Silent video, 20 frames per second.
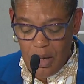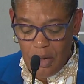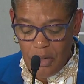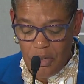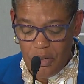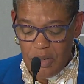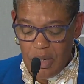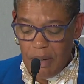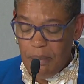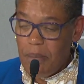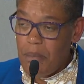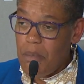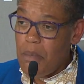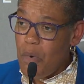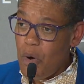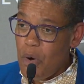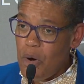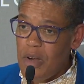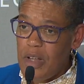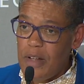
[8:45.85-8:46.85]
some
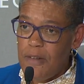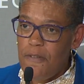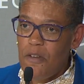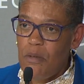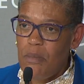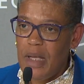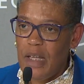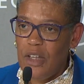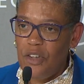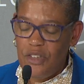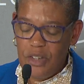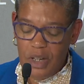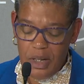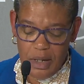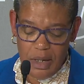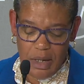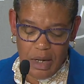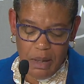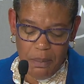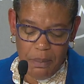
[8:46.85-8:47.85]
more
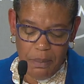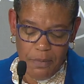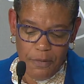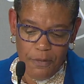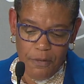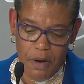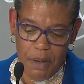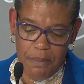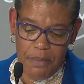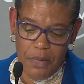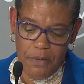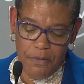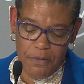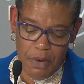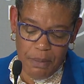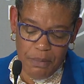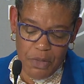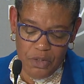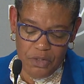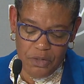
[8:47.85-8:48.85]
information
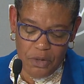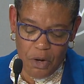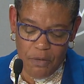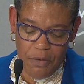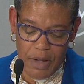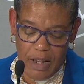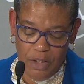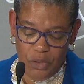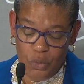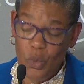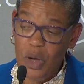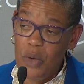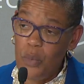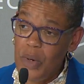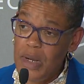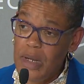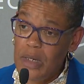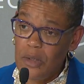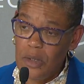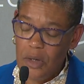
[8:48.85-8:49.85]
from the surveys, what
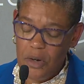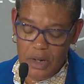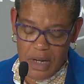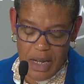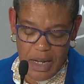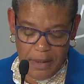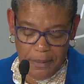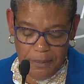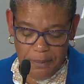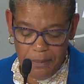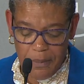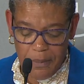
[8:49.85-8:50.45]
we are learning.